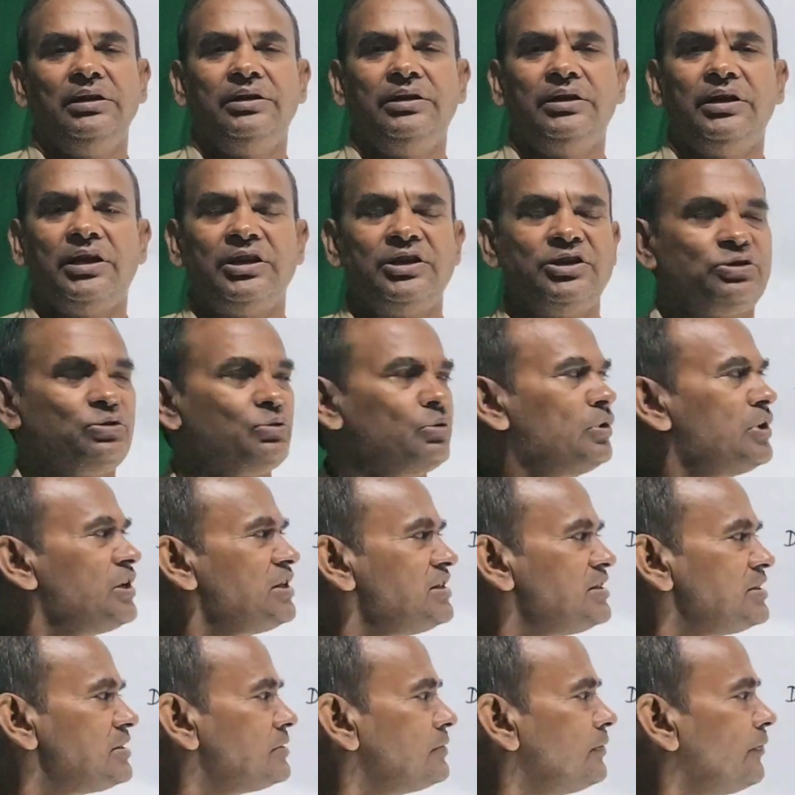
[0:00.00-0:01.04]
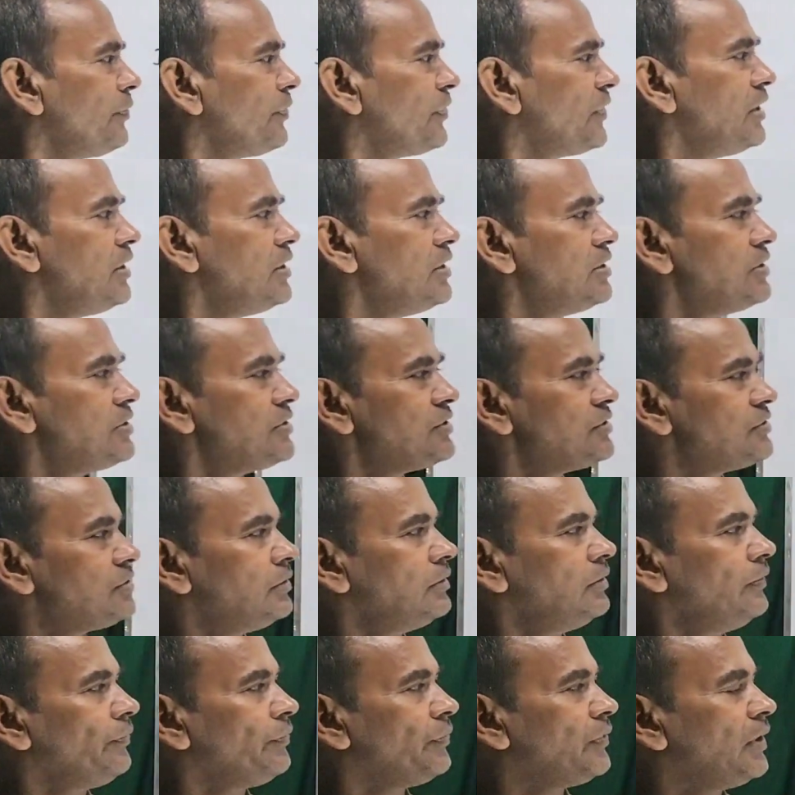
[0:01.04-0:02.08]
Dear students,
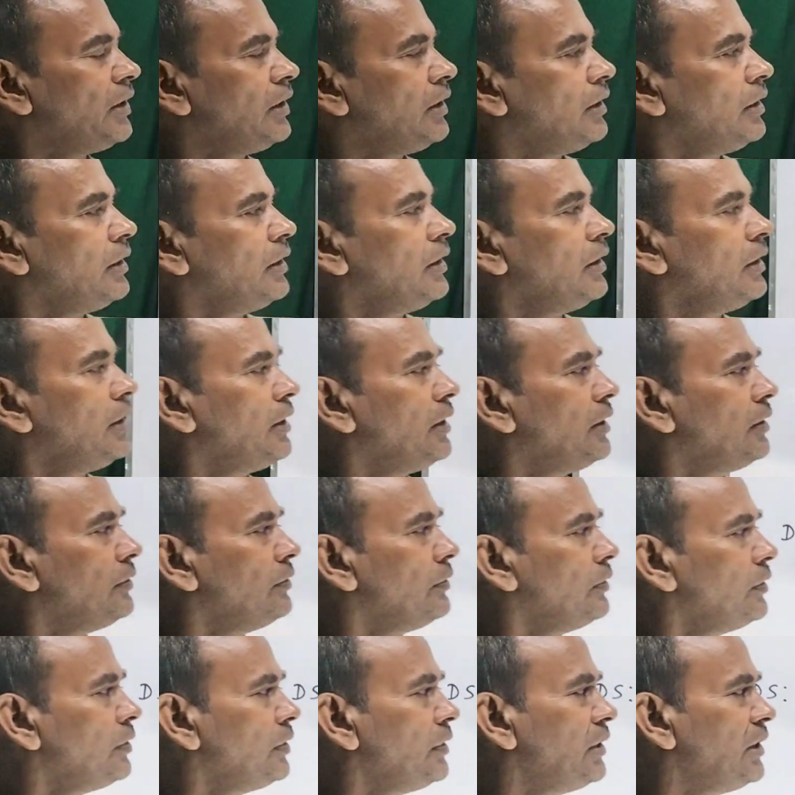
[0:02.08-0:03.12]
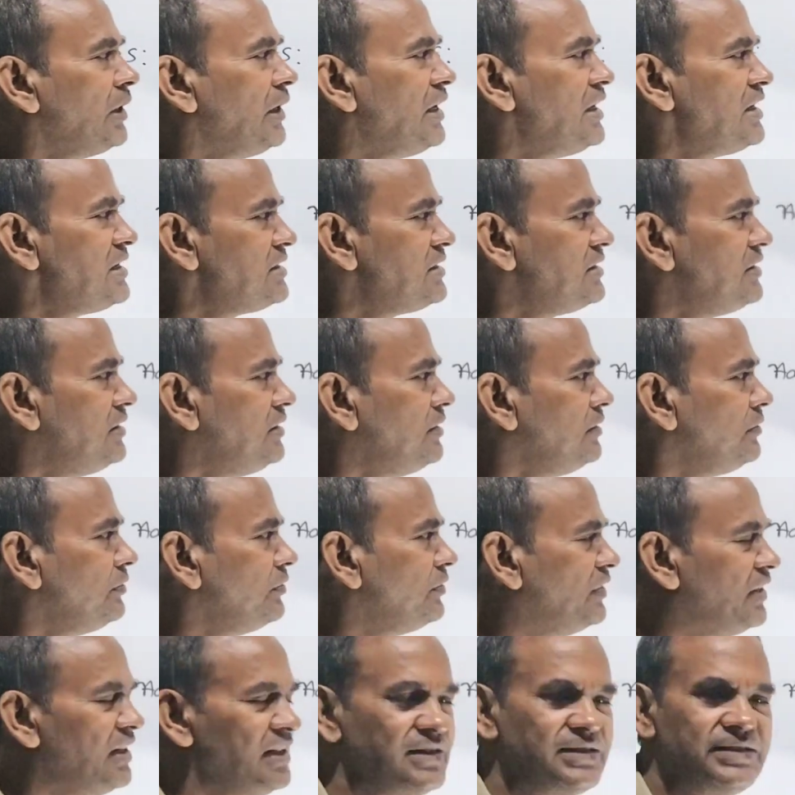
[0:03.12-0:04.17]
so is
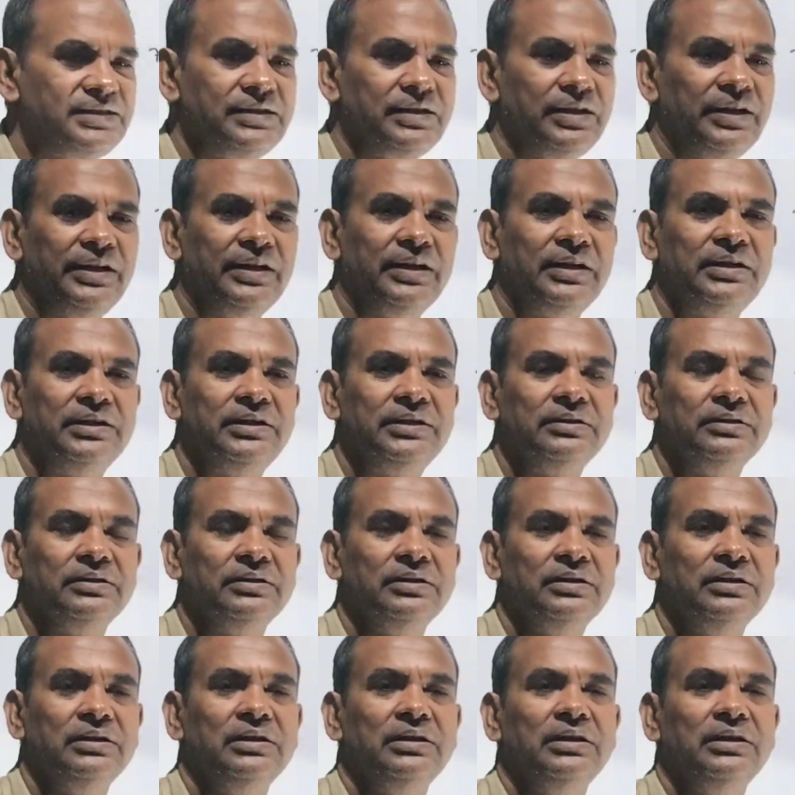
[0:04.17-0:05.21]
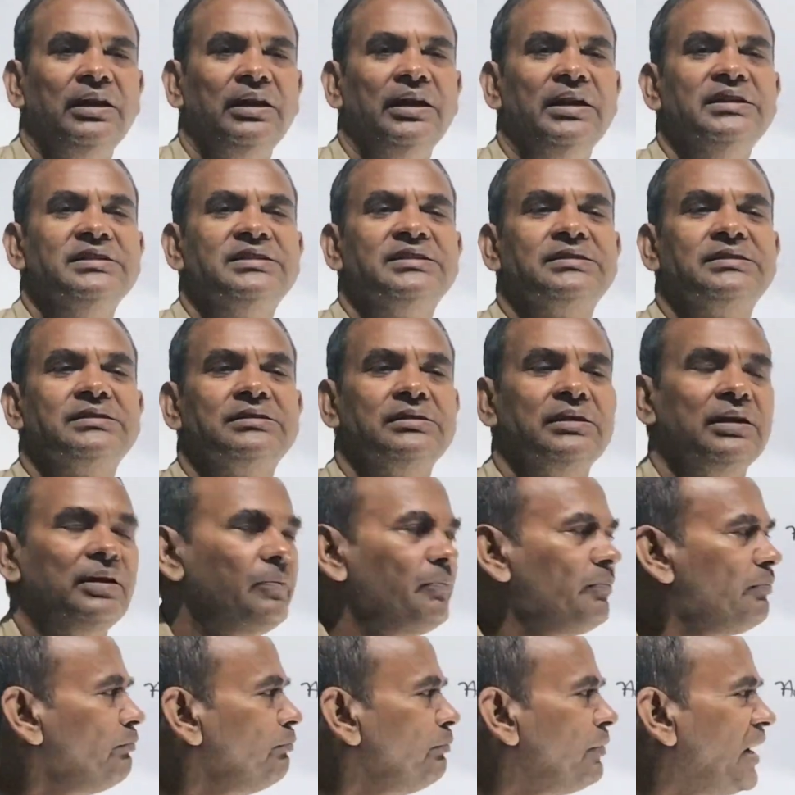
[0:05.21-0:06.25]
this here is
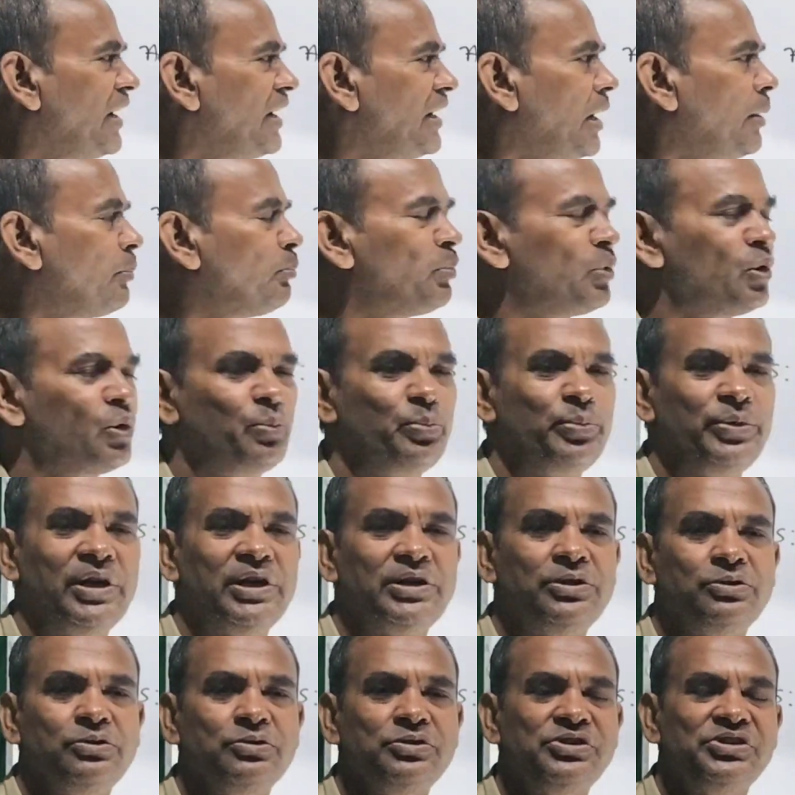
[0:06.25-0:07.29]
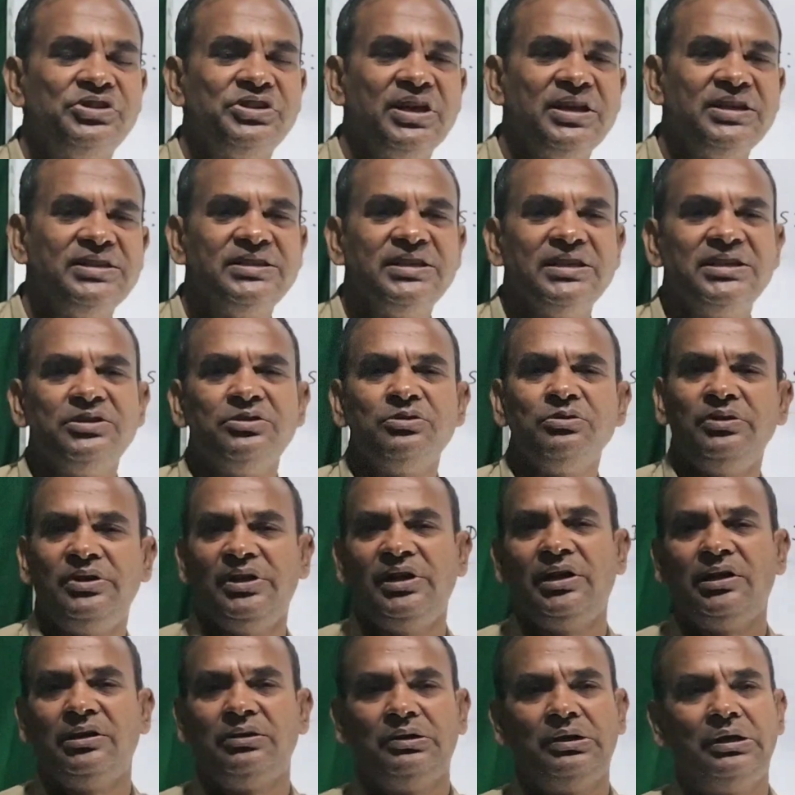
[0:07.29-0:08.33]
very appropriate to change into
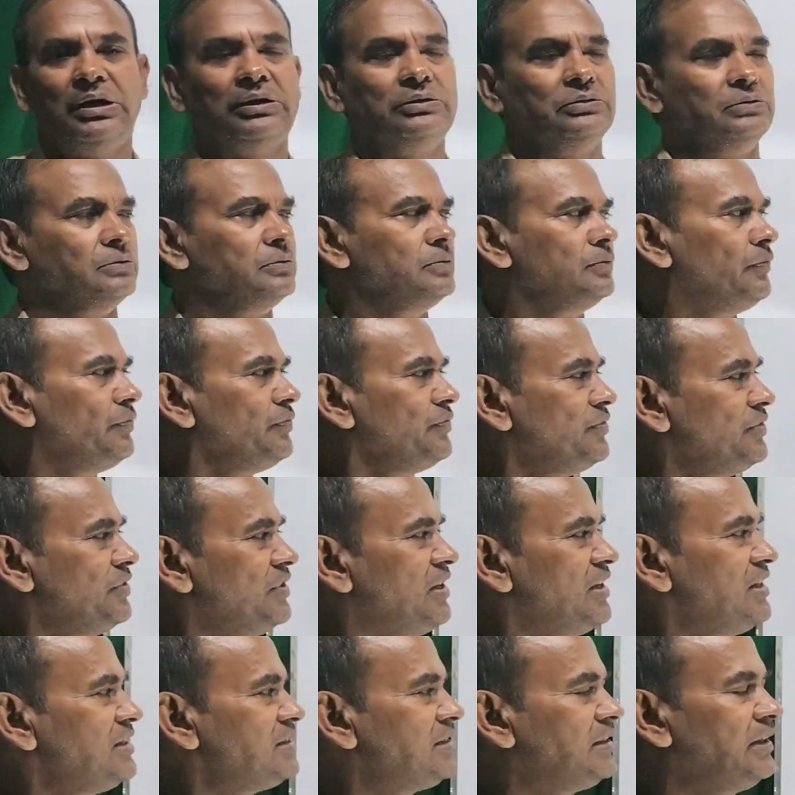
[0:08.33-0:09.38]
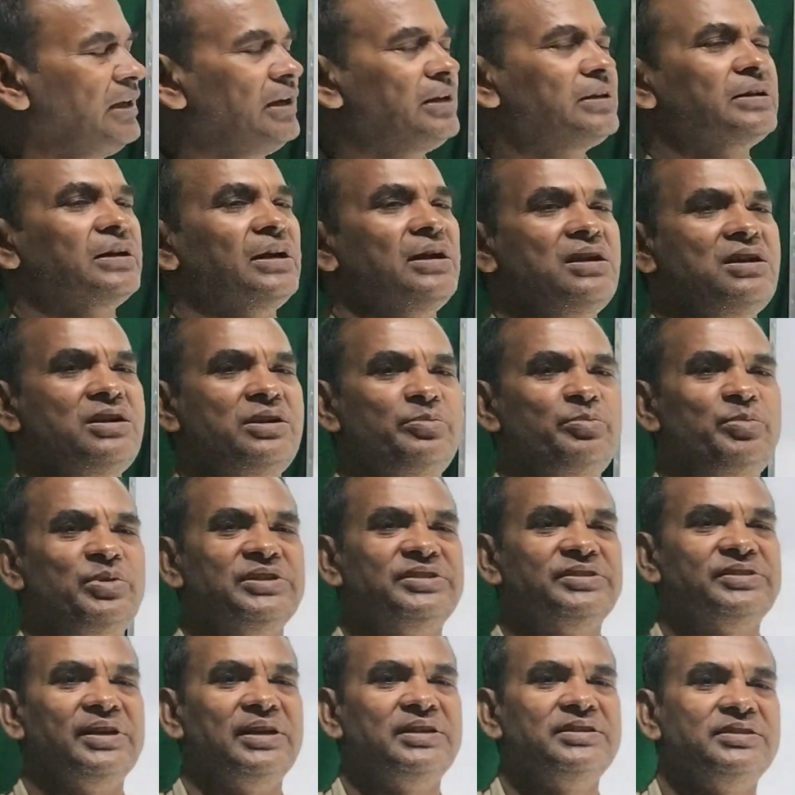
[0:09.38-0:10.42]
there? No, this here can't be
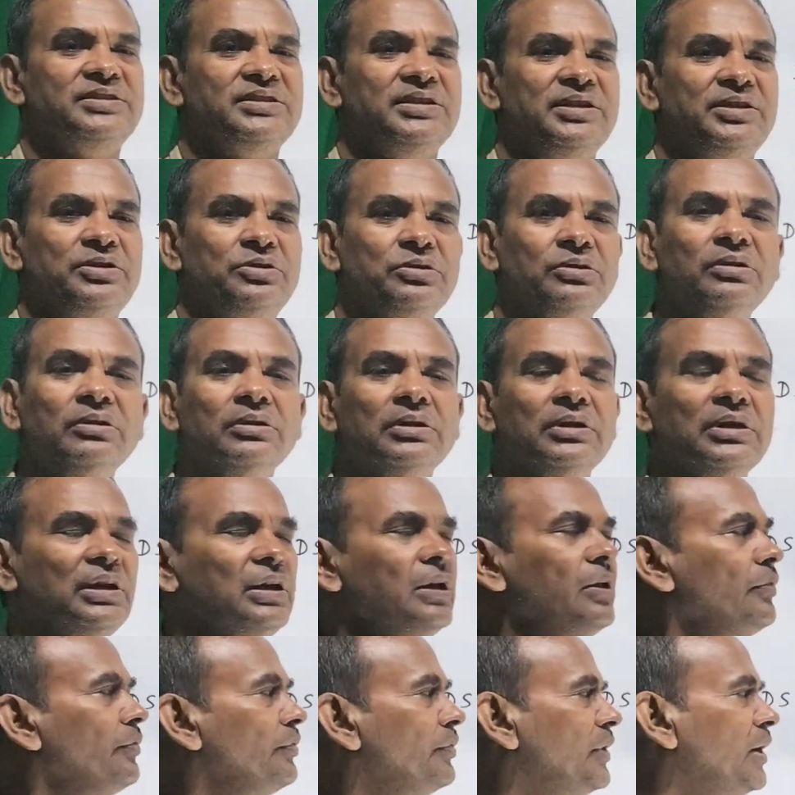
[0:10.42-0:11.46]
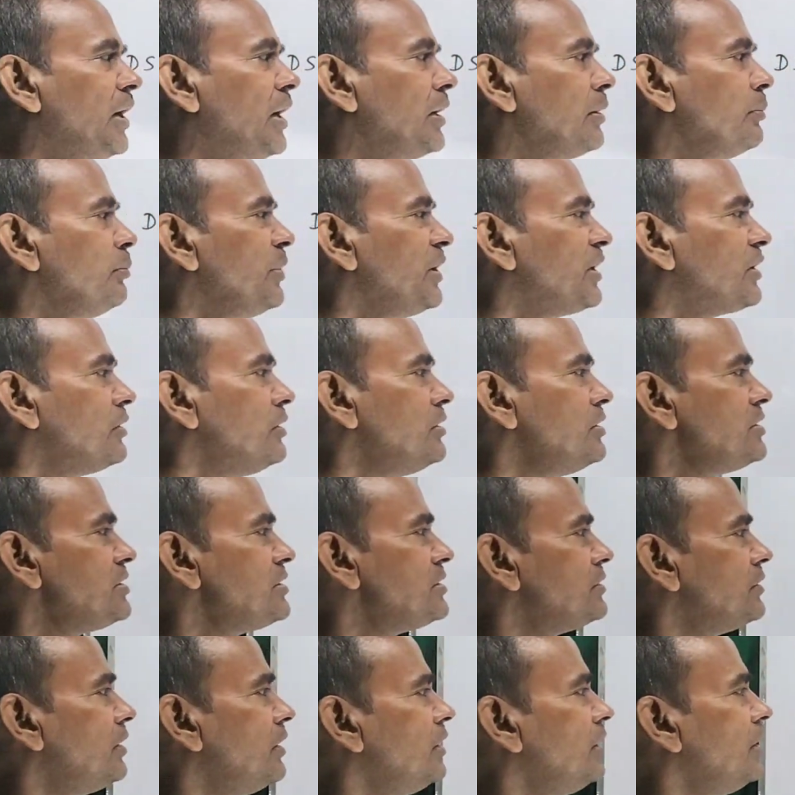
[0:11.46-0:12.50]
changed into there,
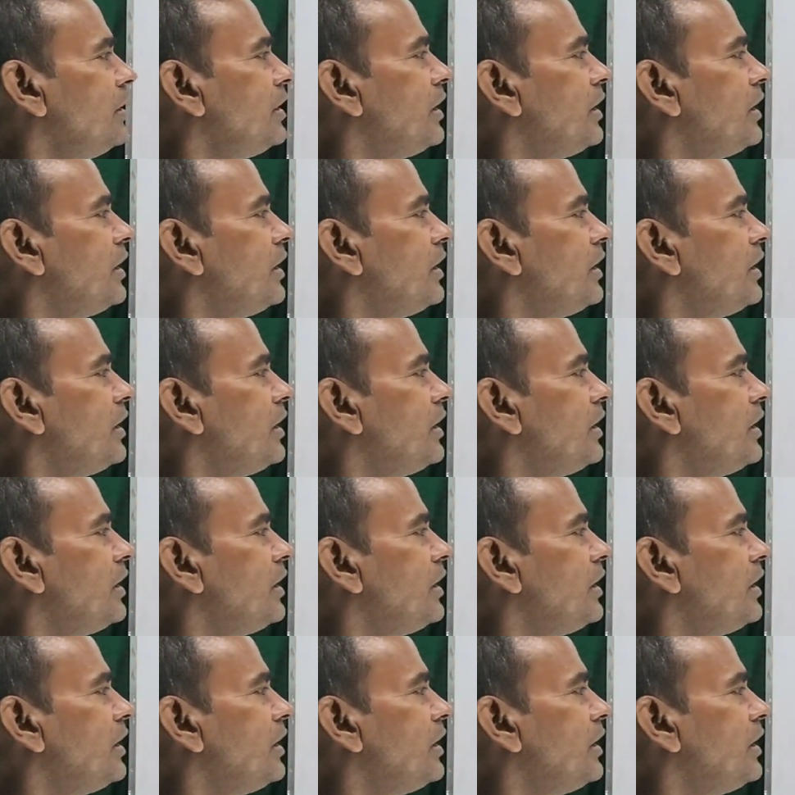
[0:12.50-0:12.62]
because